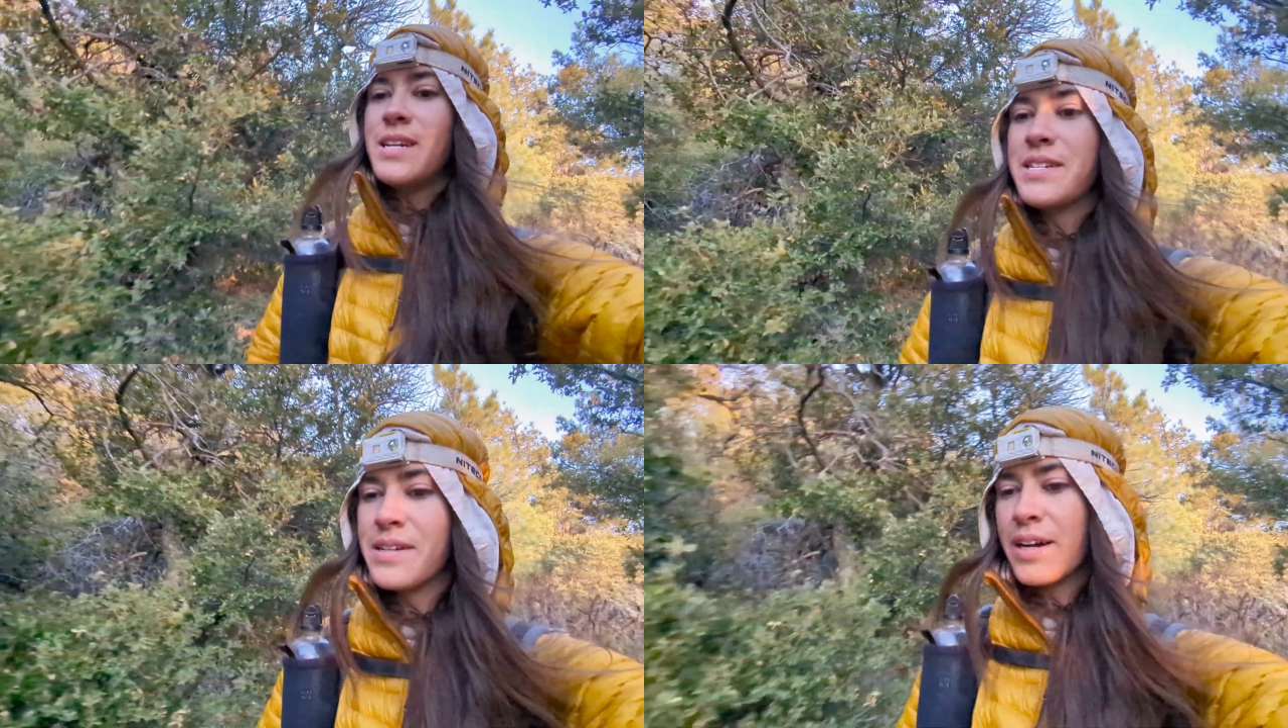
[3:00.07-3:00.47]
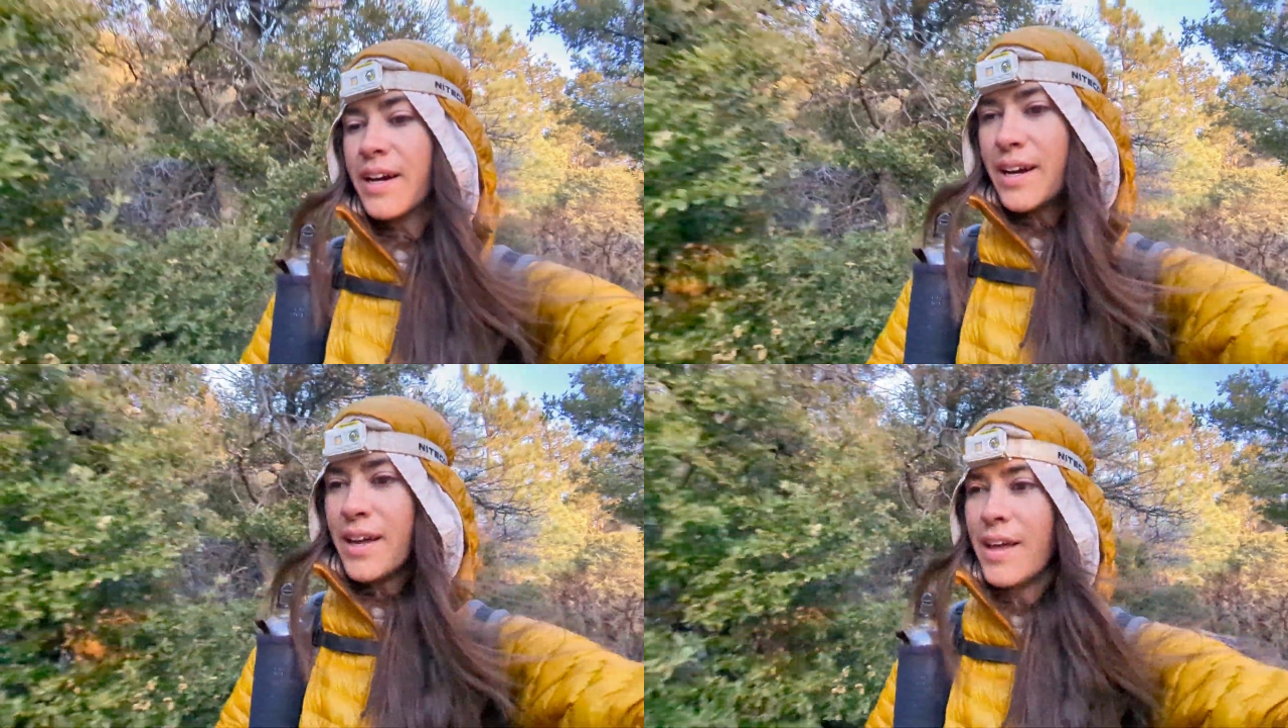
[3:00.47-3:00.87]

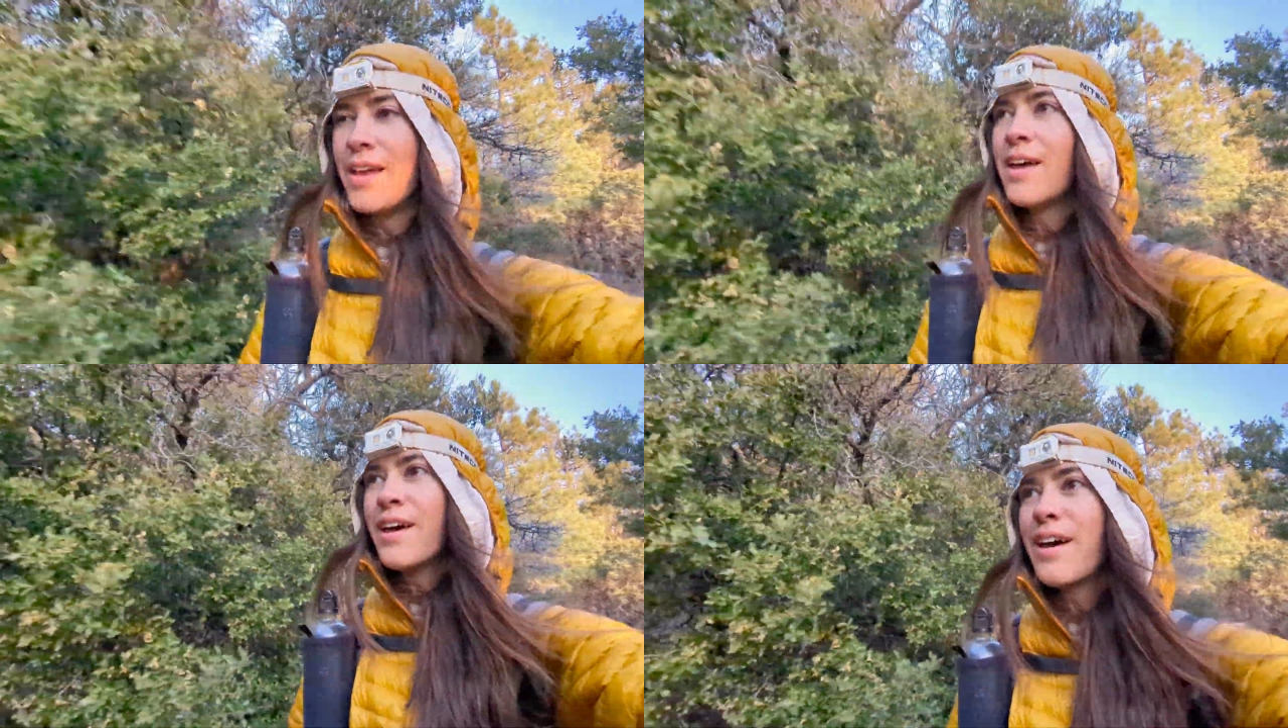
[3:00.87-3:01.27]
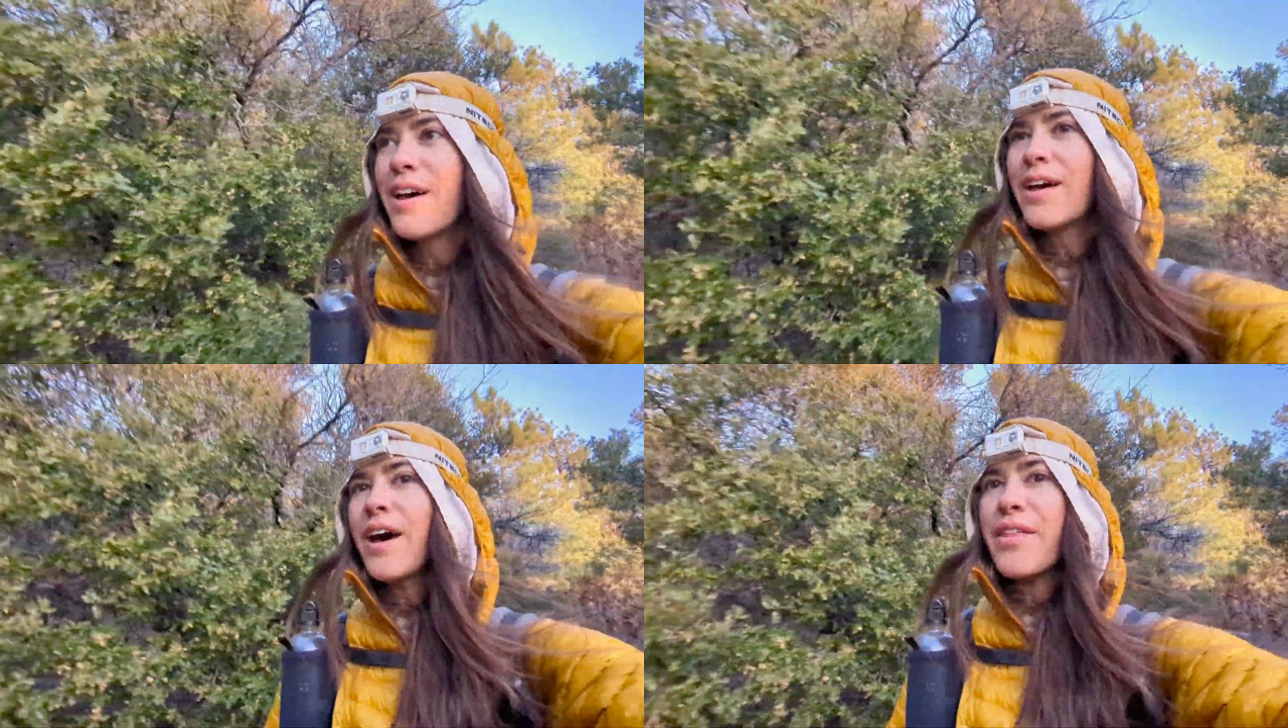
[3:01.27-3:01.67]
desert,
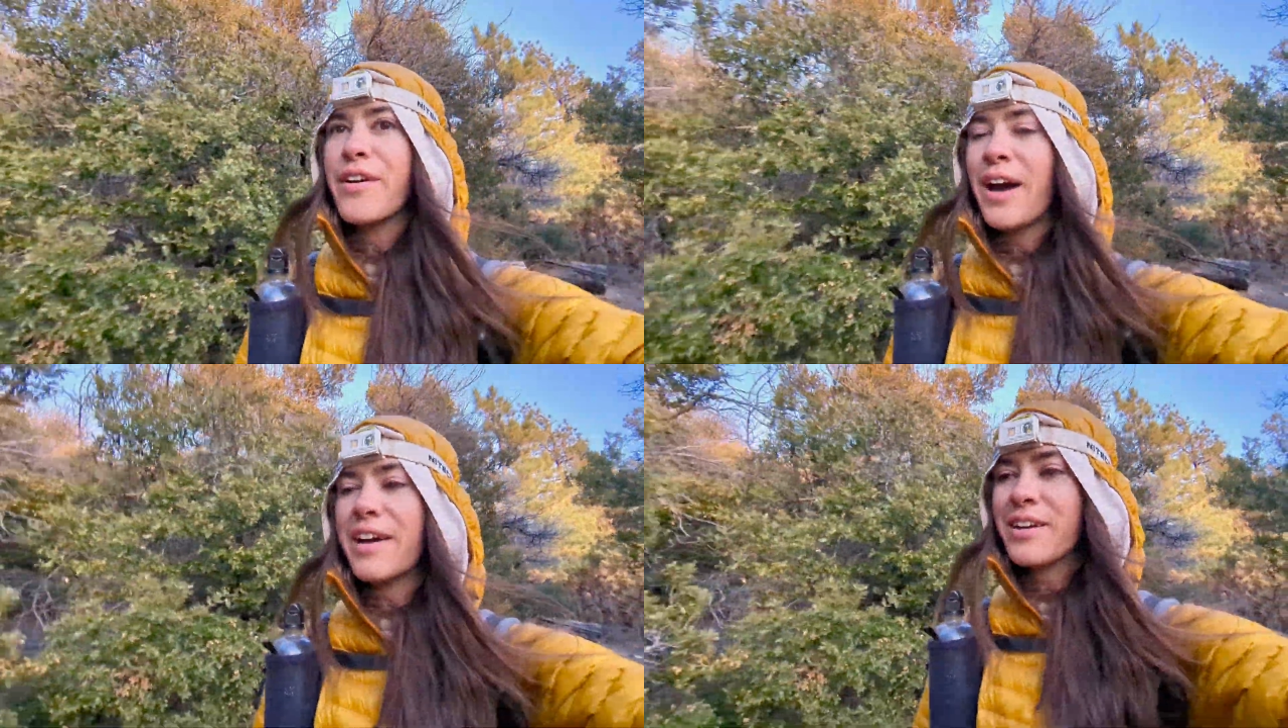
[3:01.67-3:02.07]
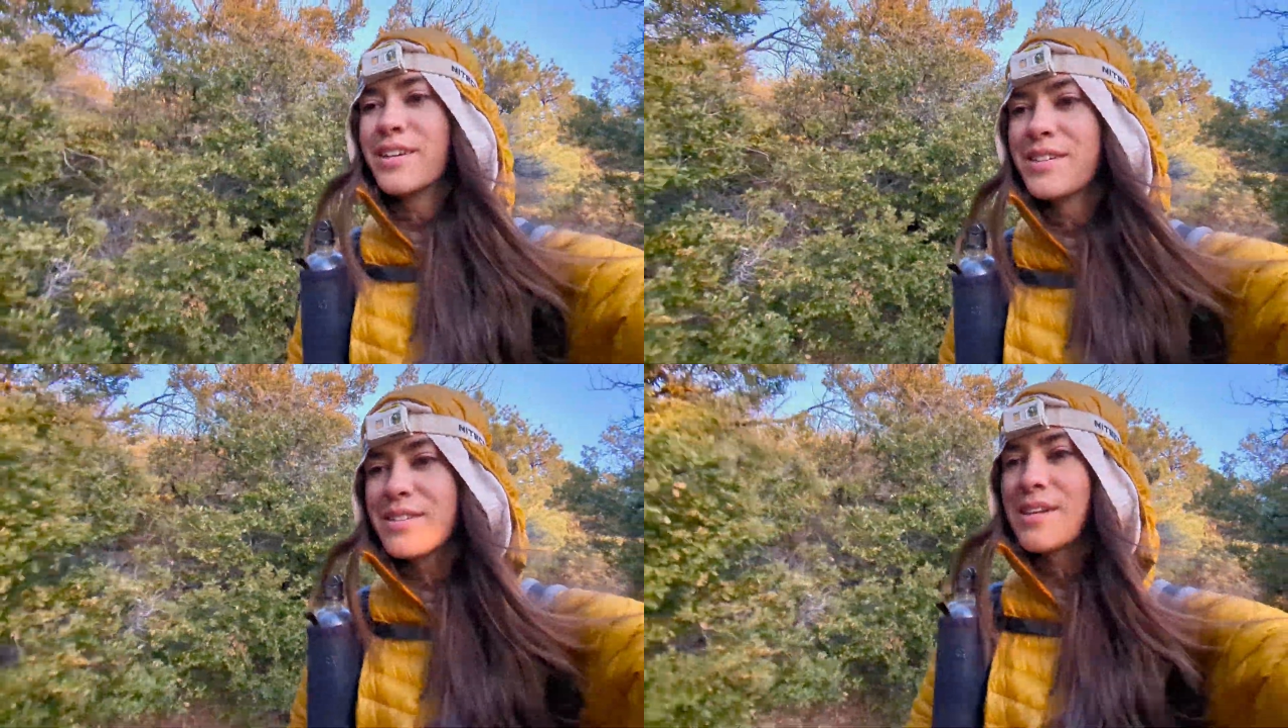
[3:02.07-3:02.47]
other
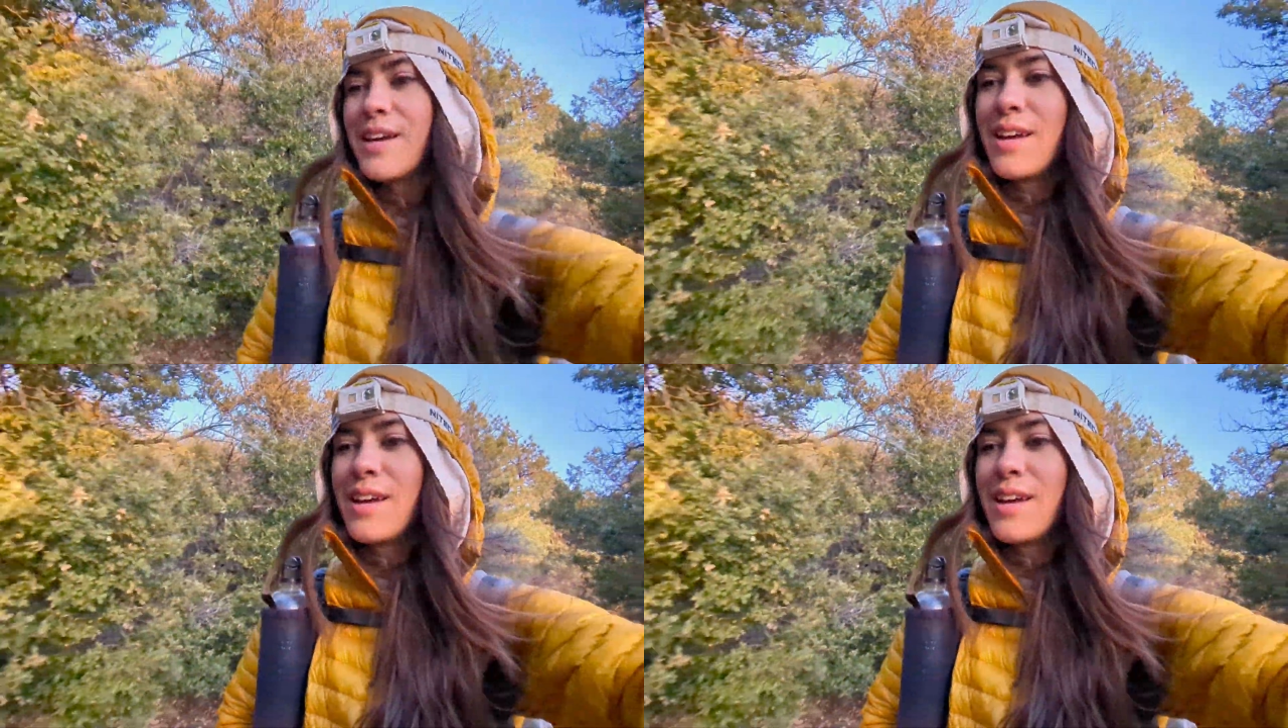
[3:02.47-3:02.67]
hikers